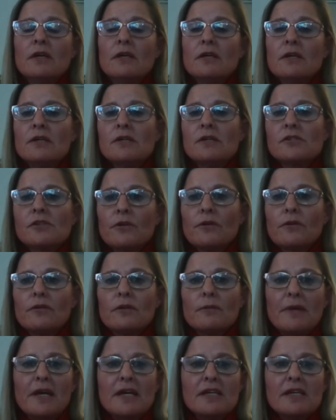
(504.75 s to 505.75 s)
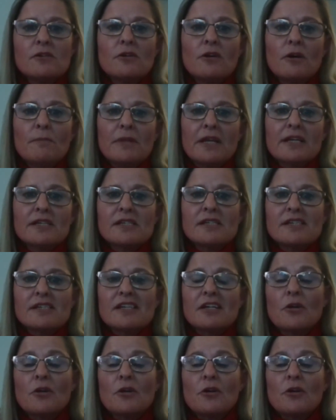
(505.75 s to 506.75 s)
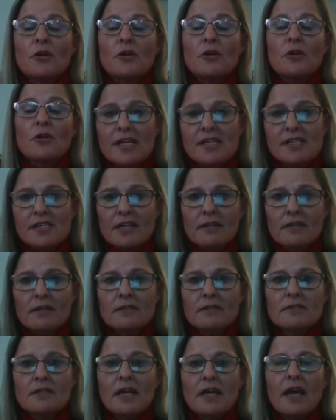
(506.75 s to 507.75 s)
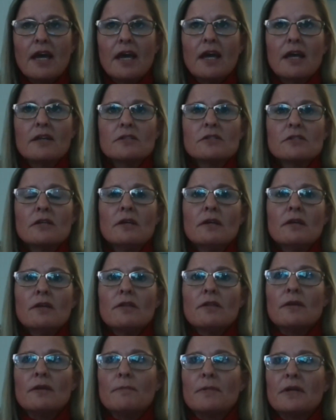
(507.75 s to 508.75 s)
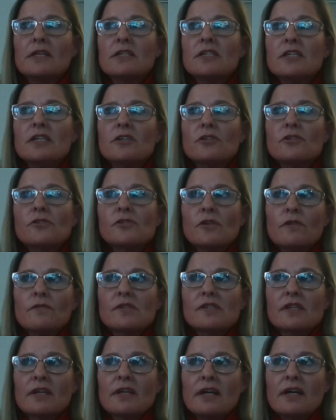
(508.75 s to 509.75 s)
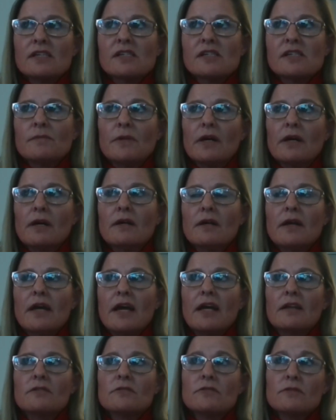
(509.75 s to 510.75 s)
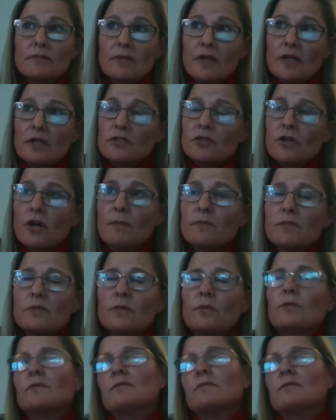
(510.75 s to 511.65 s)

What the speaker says: So the pace and complexity is increasing, and the ability to service the customer and adopt,